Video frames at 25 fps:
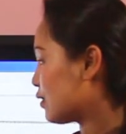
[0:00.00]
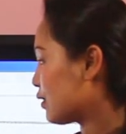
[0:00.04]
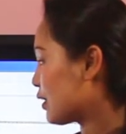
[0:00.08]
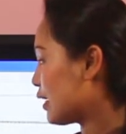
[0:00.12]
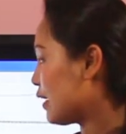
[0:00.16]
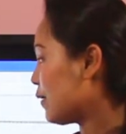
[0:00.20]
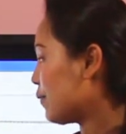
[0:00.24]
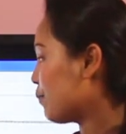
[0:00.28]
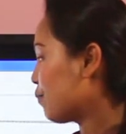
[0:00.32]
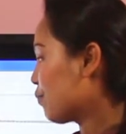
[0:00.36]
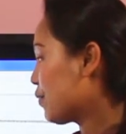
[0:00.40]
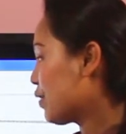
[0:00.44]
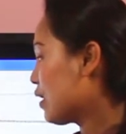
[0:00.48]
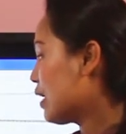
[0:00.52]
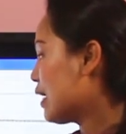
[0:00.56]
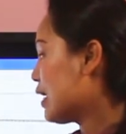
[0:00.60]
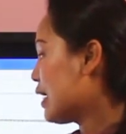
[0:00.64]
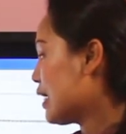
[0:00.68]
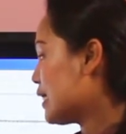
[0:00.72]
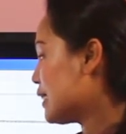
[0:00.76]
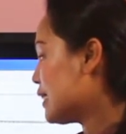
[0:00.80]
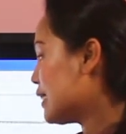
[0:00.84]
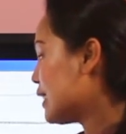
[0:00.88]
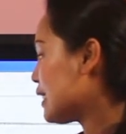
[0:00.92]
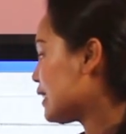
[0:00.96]
Okay.
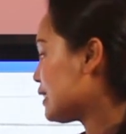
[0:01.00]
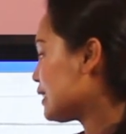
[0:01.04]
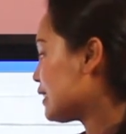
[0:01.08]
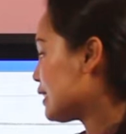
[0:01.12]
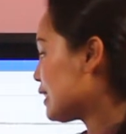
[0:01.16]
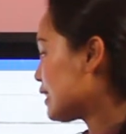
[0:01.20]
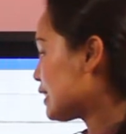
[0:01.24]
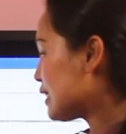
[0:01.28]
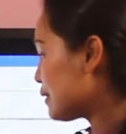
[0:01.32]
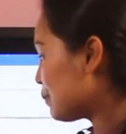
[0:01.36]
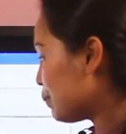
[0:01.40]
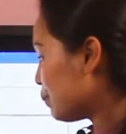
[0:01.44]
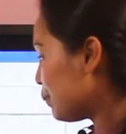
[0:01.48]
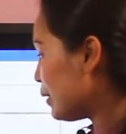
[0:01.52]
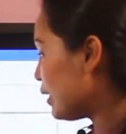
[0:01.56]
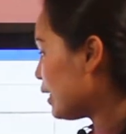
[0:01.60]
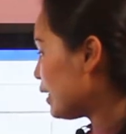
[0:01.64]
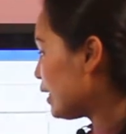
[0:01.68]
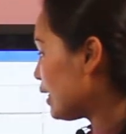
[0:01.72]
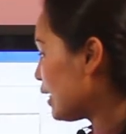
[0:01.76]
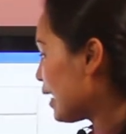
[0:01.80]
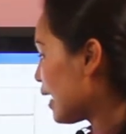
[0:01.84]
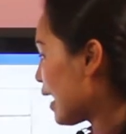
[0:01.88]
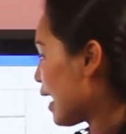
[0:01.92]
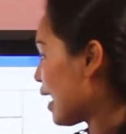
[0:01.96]
This is
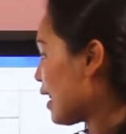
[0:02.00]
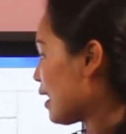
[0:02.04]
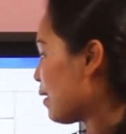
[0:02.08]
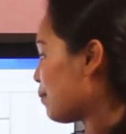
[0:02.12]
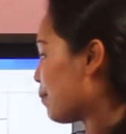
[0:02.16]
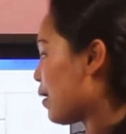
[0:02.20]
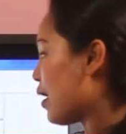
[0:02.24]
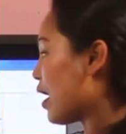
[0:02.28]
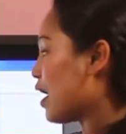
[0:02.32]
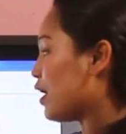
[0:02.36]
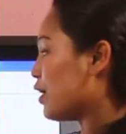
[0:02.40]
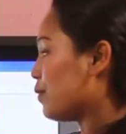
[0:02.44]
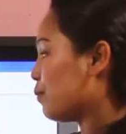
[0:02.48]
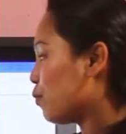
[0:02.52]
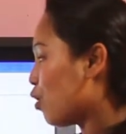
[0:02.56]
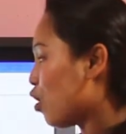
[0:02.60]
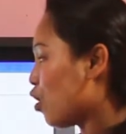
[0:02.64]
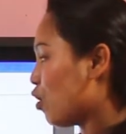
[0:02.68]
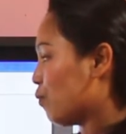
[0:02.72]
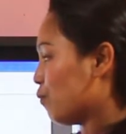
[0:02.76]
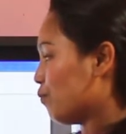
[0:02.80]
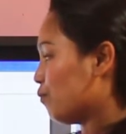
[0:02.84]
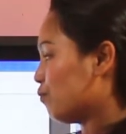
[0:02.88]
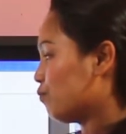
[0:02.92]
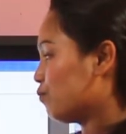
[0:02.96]
me and my
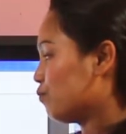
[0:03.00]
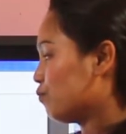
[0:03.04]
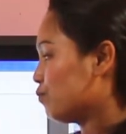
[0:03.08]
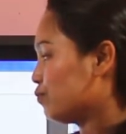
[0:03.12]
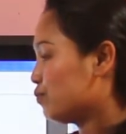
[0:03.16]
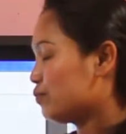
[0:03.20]
mom.